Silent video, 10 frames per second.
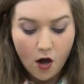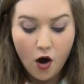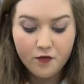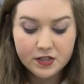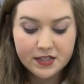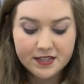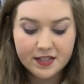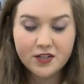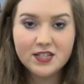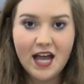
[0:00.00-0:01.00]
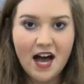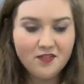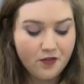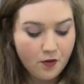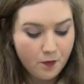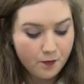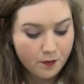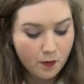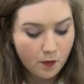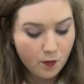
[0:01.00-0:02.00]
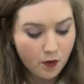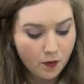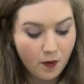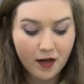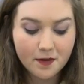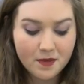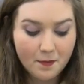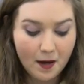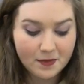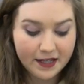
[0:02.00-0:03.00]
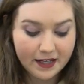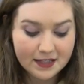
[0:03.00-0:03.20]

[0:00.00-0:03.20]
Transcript: Overton Center staff will welcome the public,